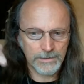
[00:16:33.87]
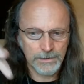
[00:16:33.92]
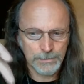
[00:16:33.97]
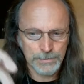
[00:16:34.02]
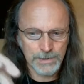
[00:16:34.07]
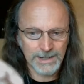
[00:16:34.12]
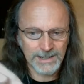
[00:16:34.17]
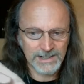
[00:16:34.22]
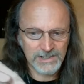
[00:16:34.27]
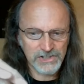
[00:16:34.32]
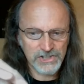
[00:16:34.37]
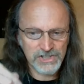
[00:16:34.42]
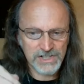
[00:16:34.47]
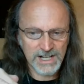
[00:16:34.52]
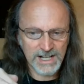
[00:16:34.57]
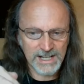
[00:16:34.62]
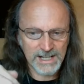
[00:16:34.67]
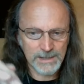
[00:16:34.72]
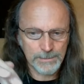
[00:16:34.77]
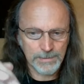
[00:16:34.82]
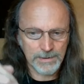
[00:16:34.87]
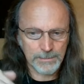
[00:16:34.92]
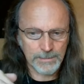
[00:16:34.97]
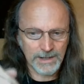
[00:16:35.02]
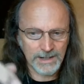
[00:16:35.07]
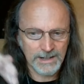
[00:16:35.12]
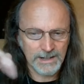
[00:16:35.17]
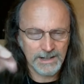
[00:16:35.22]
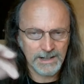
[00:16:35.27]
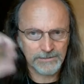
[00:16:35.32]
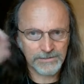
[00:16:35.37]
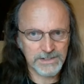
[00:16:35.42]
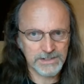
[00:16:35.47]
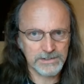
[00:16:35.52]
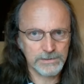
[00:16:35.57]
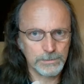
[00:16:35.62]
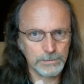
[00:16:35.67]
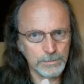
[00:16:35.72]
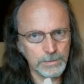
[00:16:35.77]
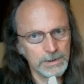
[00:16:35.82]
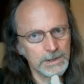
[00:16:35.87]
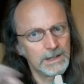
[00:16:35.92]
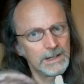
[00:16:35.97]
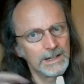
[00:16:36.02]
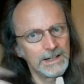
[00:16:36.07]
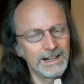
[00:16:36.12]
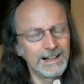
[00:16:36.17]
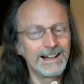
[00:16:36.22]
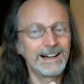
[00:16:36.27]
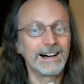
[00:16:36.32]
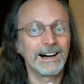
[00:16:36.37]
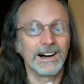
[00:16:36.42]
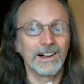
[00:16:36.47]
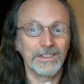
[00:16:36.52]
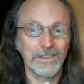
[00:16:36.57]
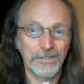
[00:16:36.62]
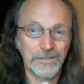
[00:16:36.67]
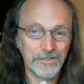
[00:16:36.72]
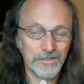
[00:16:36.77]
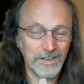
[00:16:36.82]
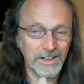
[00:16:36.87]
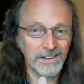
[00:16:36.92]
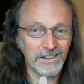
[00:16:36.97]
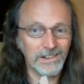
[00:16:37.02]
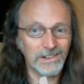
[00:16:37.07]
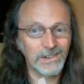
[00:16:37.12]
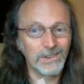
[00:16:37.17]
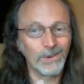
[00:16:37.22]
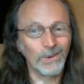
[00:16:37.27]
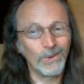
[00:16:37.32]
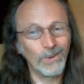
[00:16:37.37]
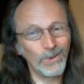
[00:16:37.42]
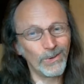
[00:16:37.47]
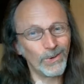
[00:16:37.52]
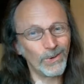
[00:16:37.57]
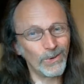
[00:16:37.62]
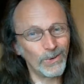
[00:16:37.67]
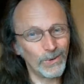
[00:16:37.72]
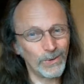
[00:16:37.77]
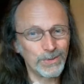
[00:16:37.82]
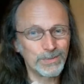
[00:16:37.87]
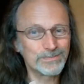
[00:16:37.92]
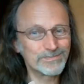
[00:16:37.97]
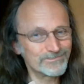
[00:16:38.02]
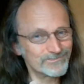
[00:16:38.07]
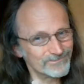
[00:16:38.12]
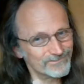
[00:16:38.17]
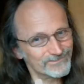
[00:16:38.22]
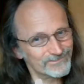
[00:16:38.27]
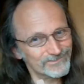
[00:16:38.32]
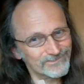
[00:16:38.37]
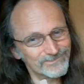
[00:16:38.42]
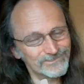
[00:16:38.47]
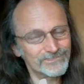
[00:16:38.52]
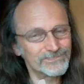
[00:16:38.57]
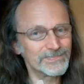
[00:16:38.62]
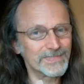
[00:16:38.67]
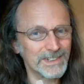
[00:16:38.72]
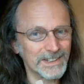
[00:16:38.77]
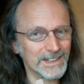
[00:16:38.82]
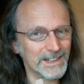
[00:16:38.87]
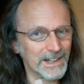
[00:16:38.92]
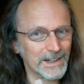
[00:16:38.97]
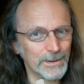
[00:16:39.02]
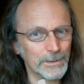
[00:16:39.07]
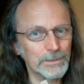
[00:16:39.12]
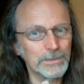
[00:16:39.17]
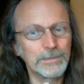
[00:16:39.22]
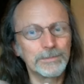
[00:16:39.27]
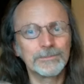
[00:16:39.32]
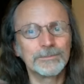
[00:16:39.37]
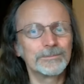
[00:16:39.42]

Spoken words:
the right shape. I might have to do either fill or, you know,